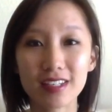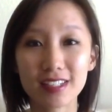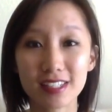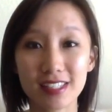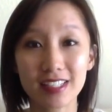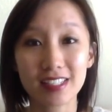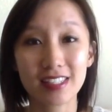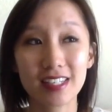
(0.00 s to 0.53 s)
to
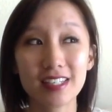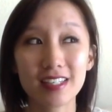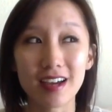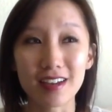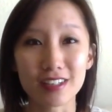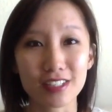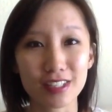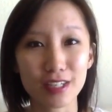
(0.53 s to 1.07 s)
succeed,
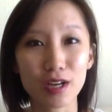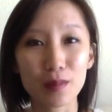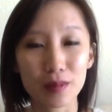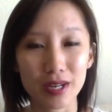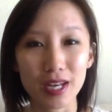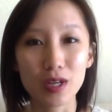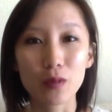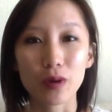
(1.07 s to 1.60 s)
not just here but
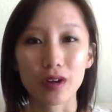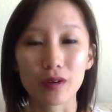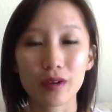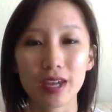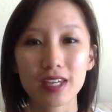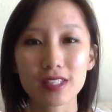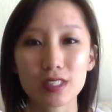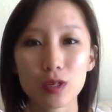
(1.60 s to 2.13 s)
anywhere,
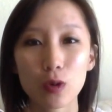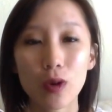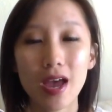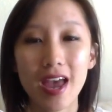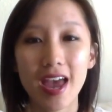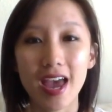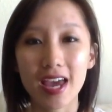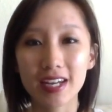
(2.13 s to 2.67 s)
okay? So
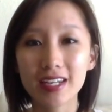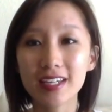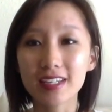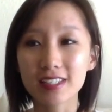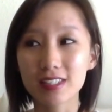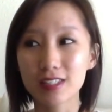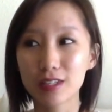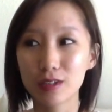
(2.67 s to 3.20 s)
any
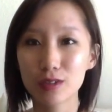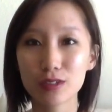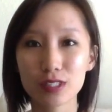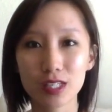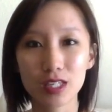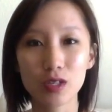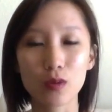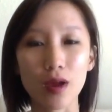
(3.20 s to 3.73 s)
excuse
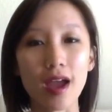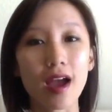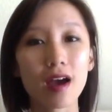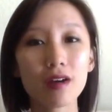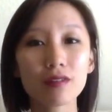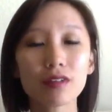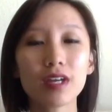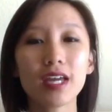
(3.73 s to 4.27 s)
that you
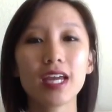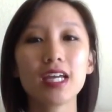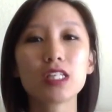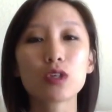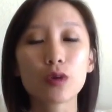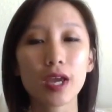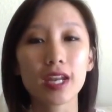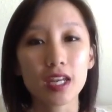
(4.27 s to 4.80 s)
have, it's
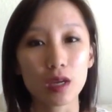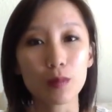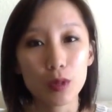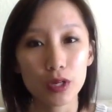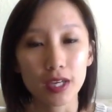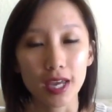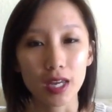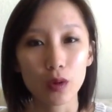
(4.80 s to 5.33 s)
okay to
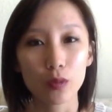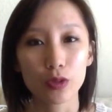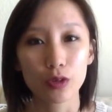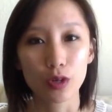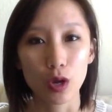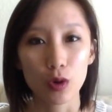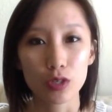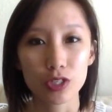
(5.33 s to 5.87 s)
communicate it with your
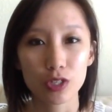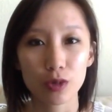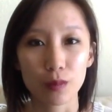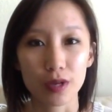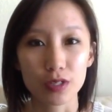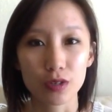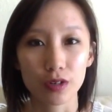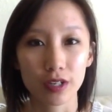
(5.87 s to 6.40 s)
coach and your
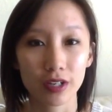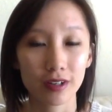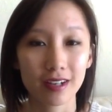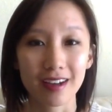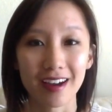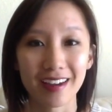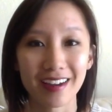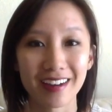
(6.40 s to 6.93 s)
mentor here in
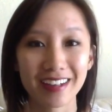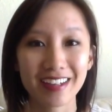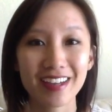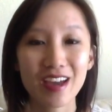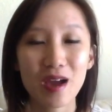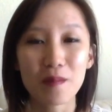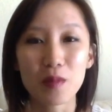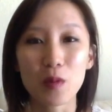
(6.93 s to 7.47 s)
Kyani,
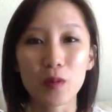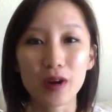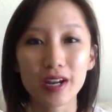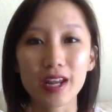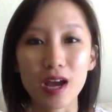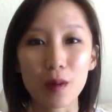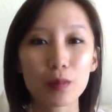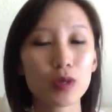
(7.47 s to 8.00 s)
but we're
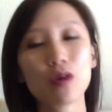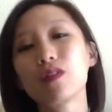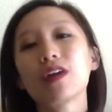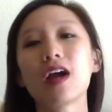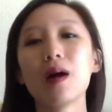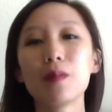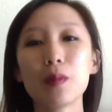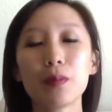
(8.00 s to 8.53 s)
going to help you
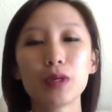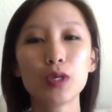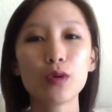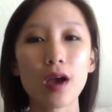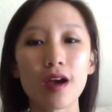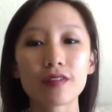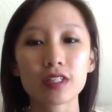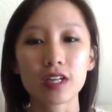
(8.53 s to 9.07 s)
overcome it, but you
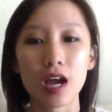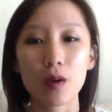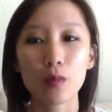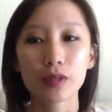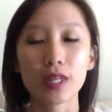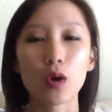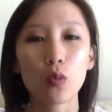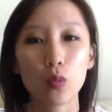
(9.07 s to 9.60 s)
have to come
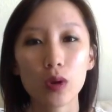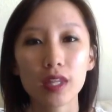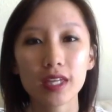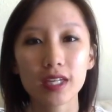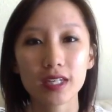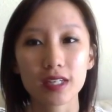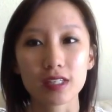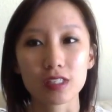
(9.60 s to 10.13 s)
with that
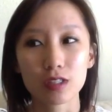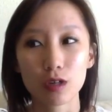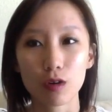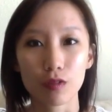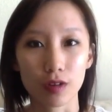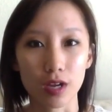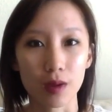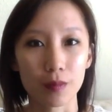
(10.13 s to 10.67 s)
willingness to
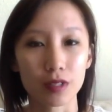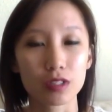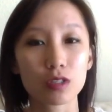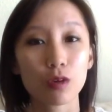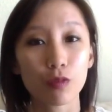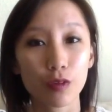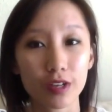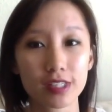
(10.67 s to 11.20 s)
overcome it.
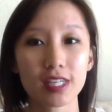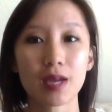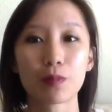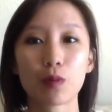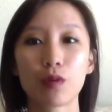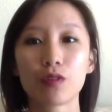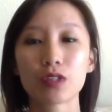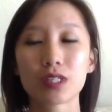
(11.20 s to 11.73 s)
So for
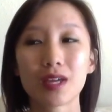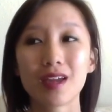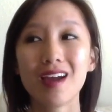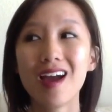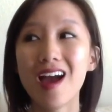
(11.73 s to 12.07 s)
example, if you say,